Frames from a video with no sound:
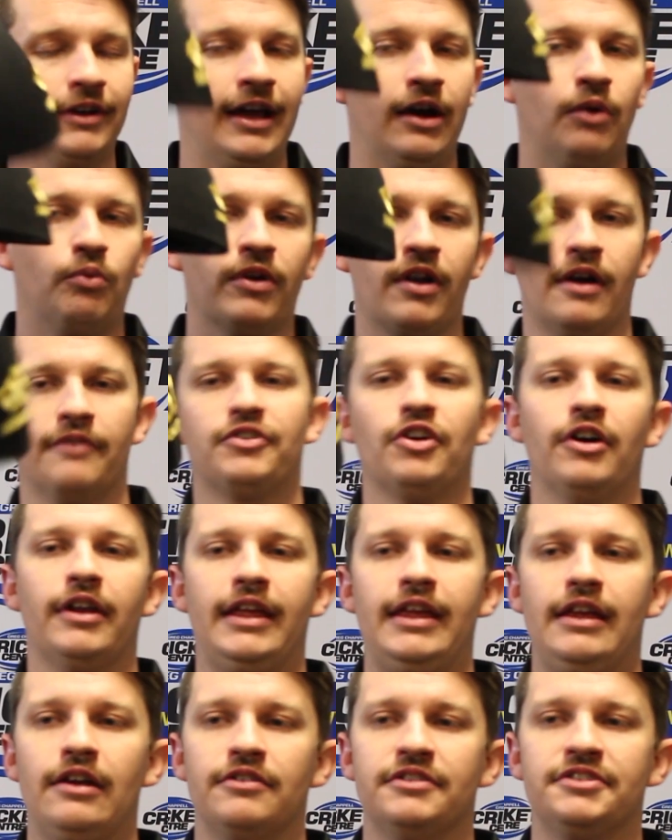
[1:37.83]
Now what I've got
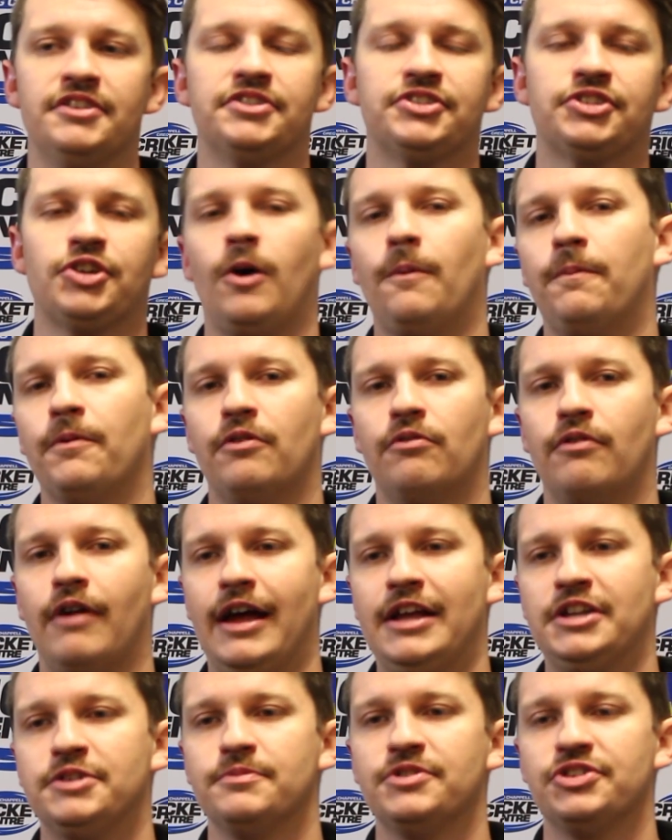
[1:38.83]
here is the top of the
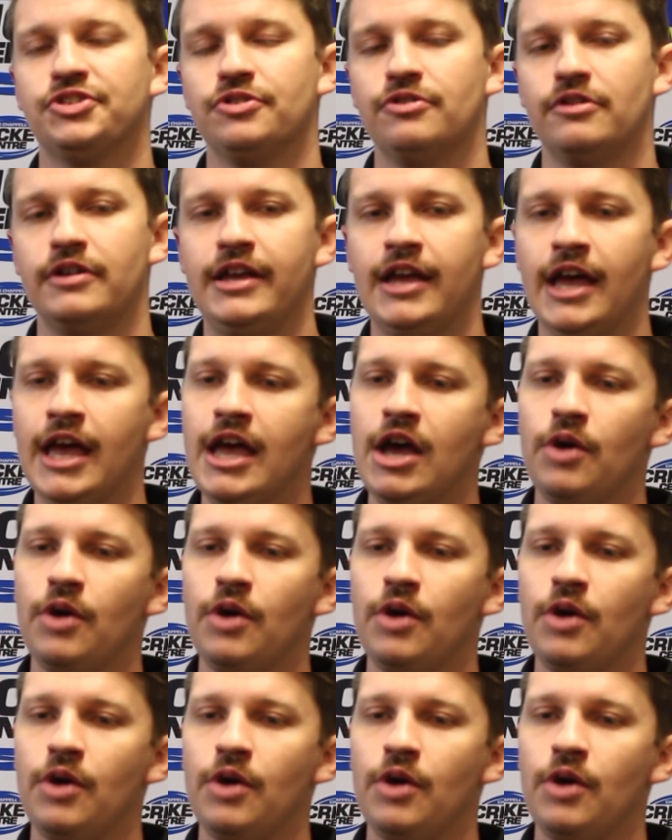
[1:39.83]
range Missouri,